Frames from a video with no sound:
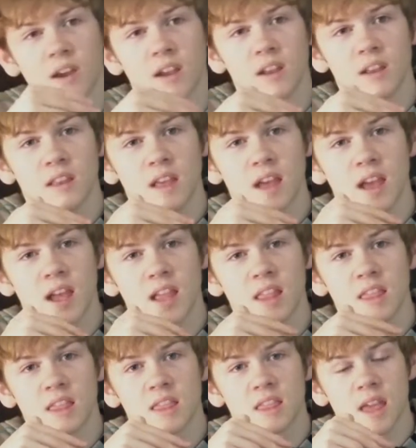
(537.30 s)
find that
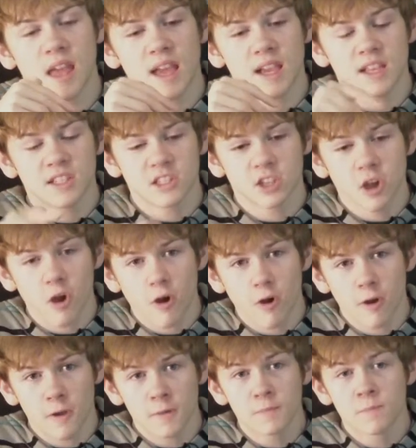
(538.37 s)
the egg is
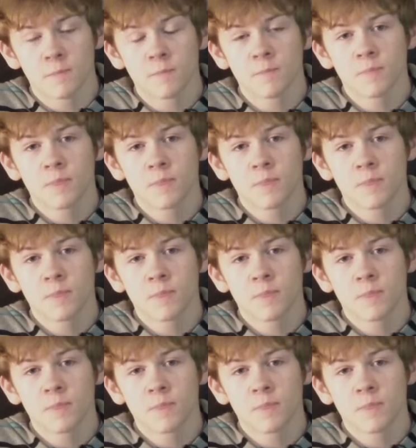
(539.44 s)
gone,